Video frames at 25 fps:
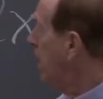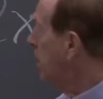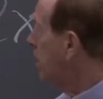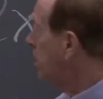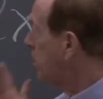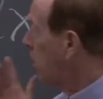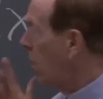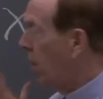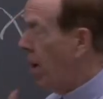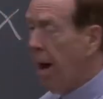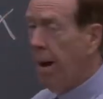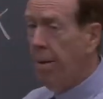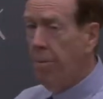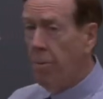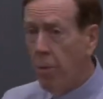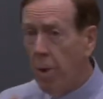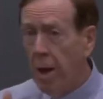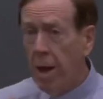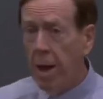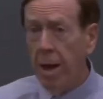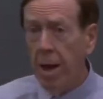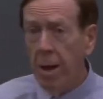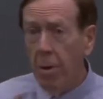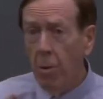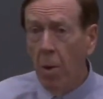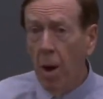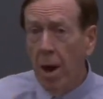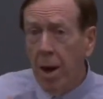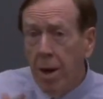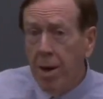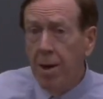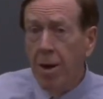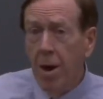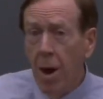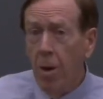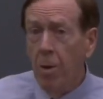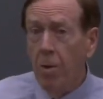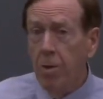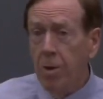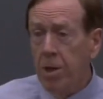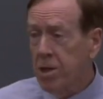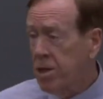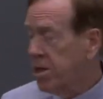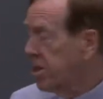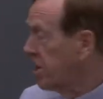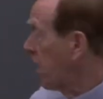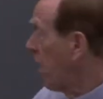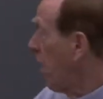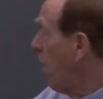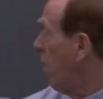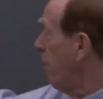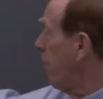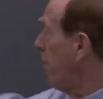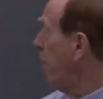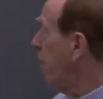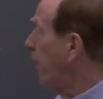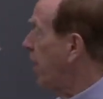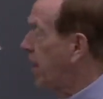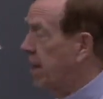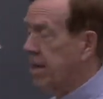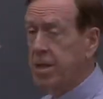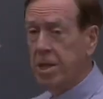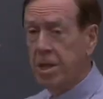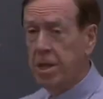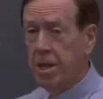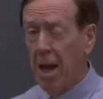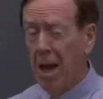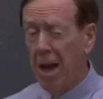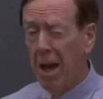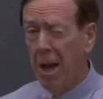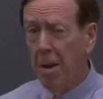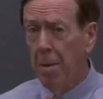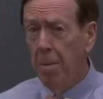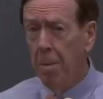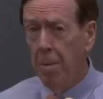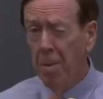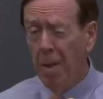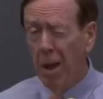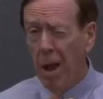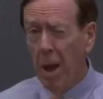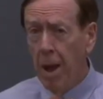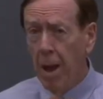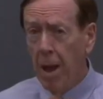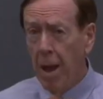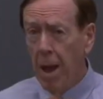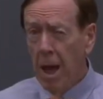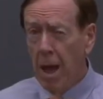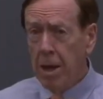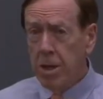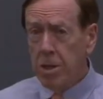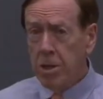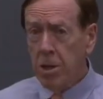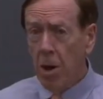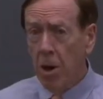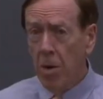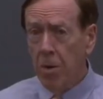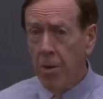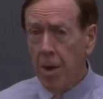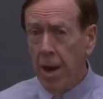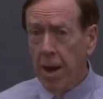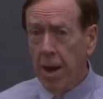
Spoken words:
So I really want to know the slope of this thing so